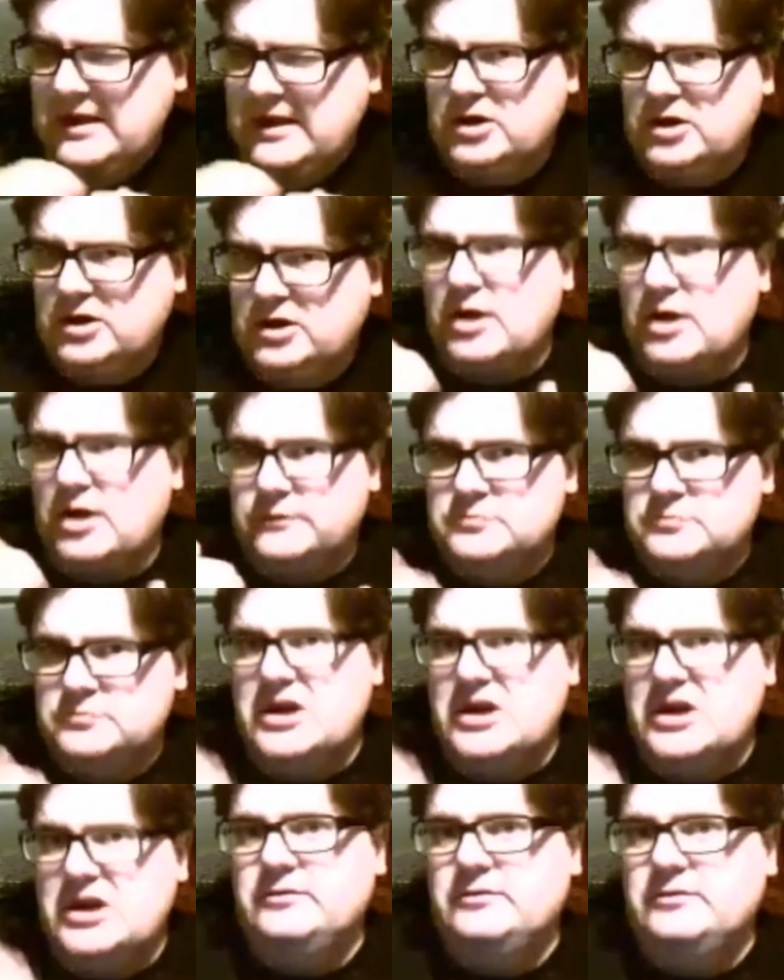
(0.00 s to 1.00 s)
Going from
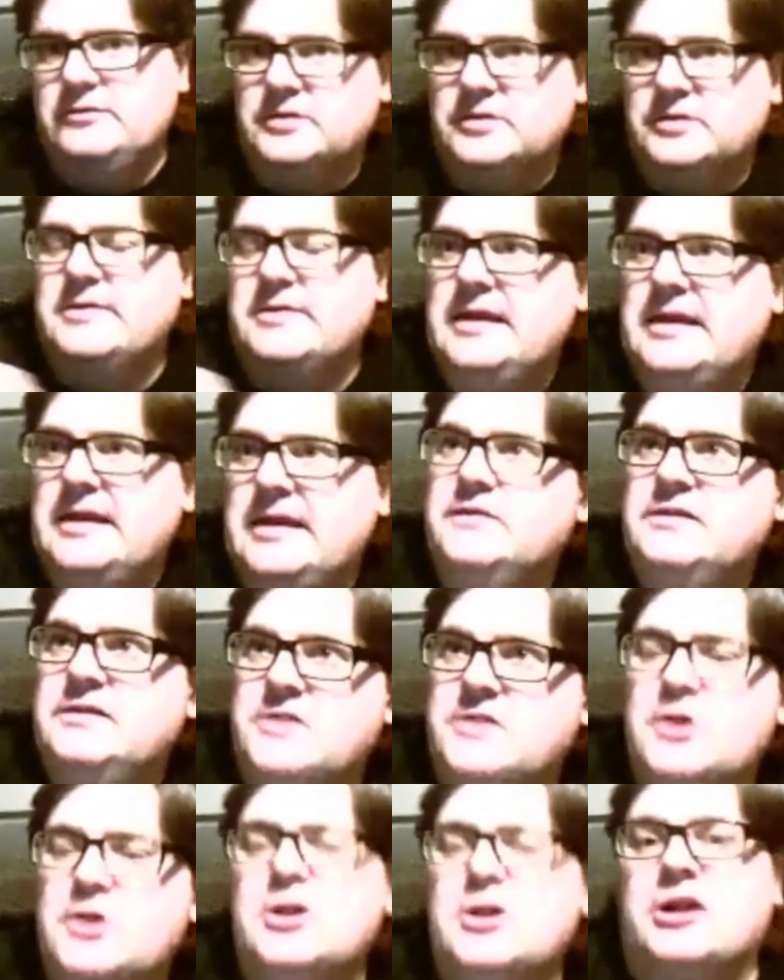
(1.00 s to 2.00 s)
JavaScript to that is
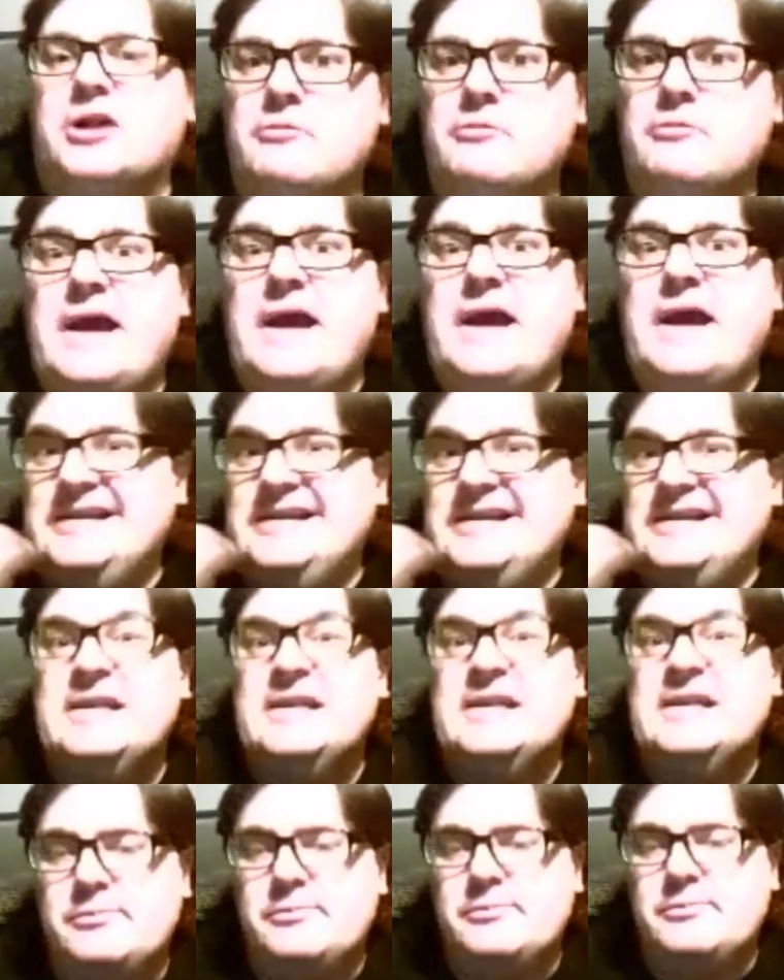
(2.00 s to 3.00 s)
not a great
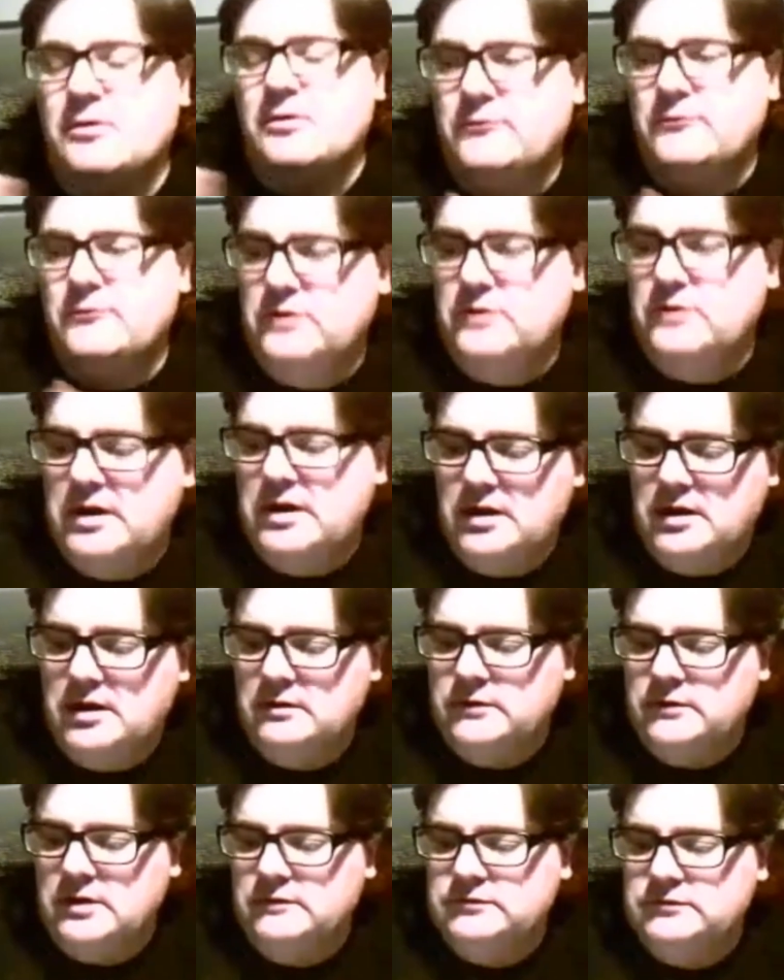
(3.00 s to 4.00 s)
leap of
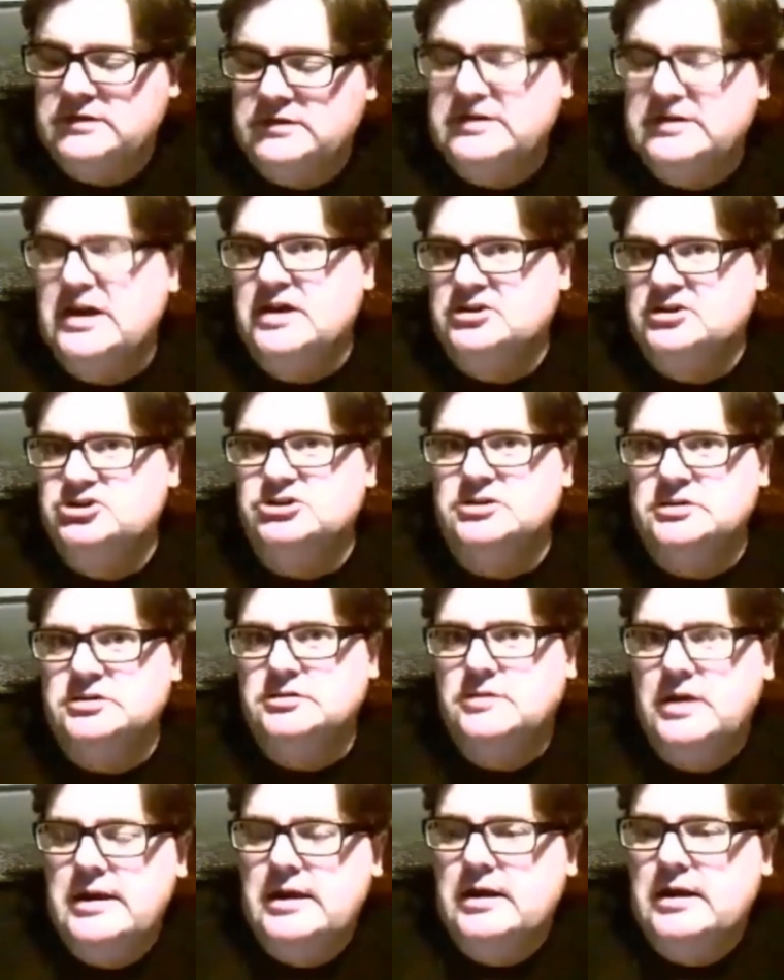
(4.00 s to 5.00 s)

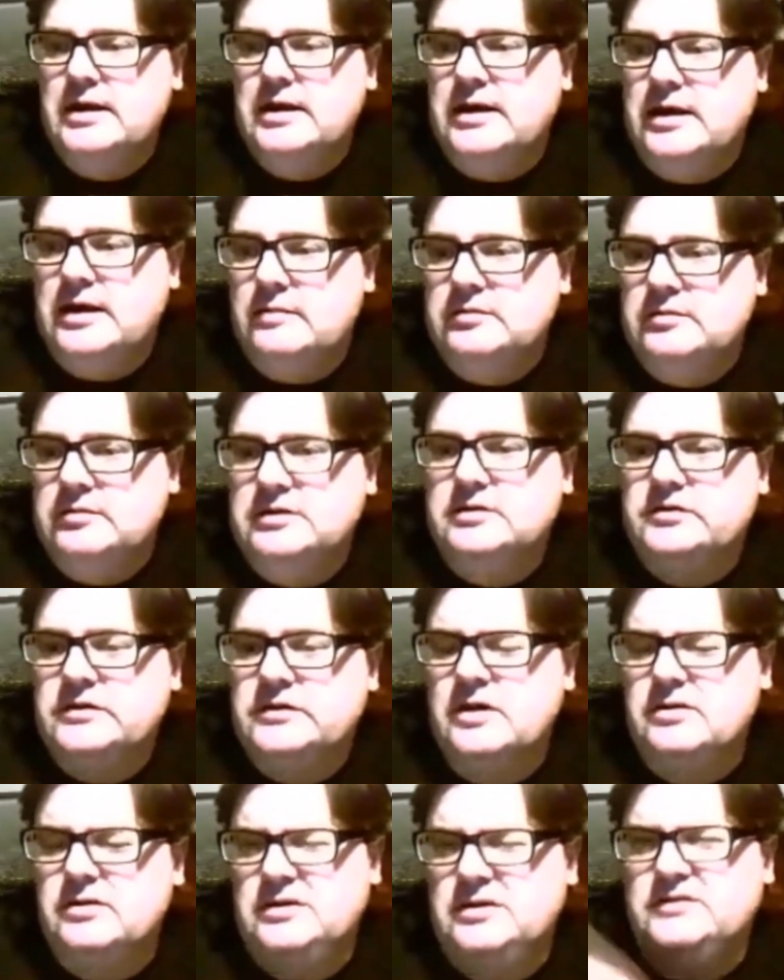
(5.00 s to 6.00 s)
deduction.
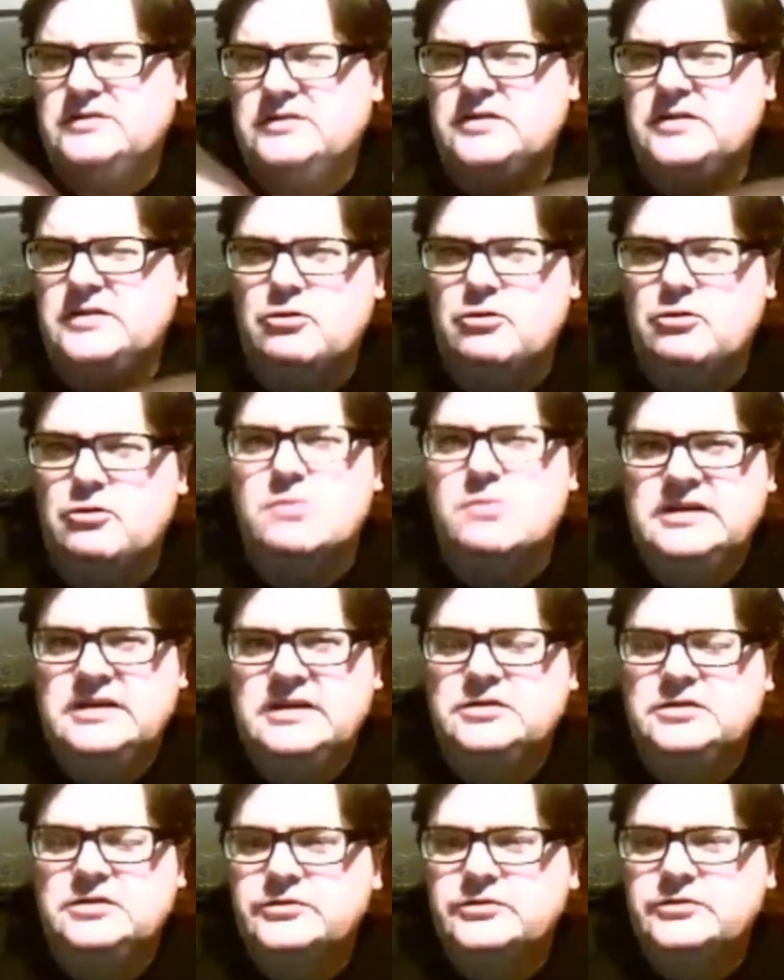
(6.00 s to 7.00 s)
There's no automated
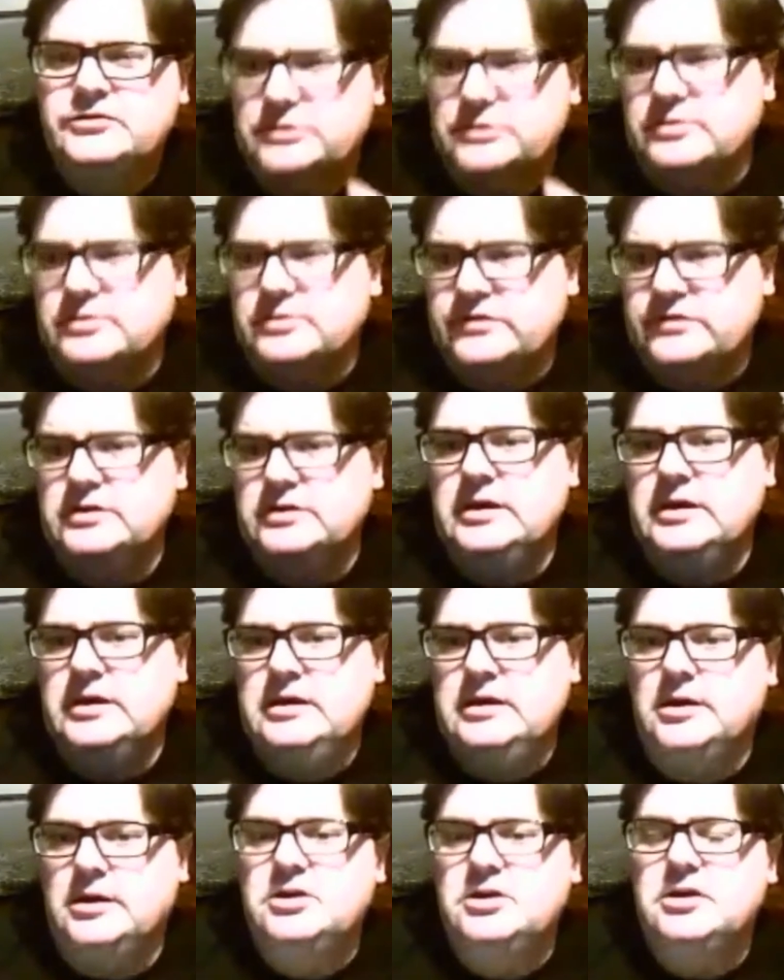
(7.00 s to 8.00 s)
tools to do it, but certainly
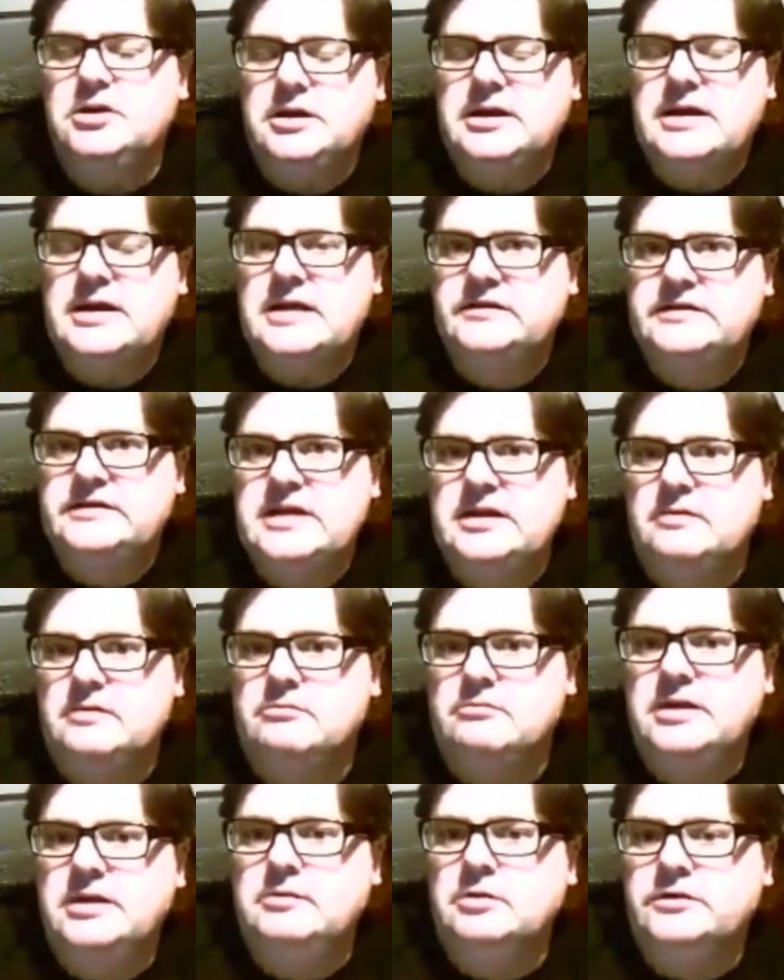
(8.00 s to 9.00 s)
you can understand
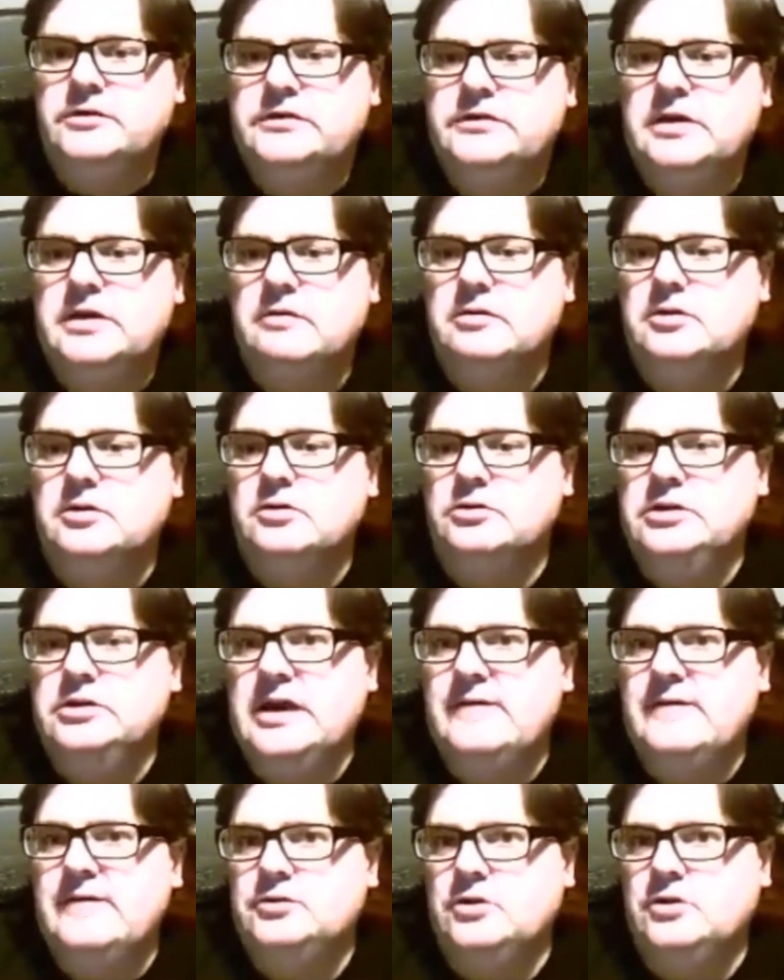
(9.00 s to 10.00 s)
and read what's going on. You
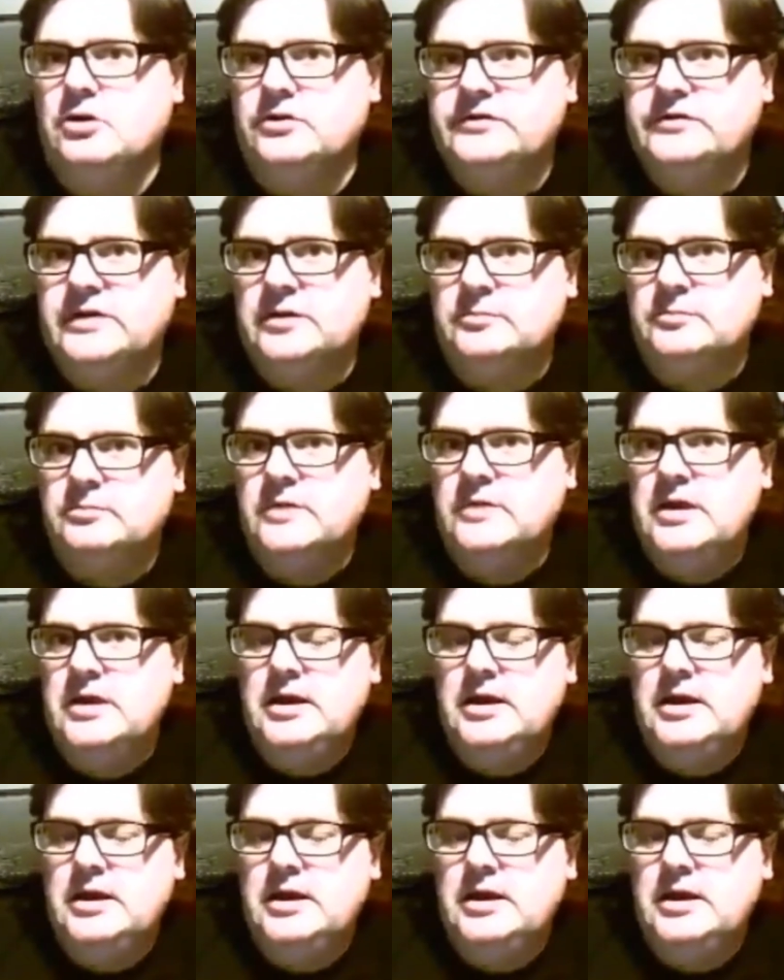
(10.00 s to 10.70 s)
haven't got some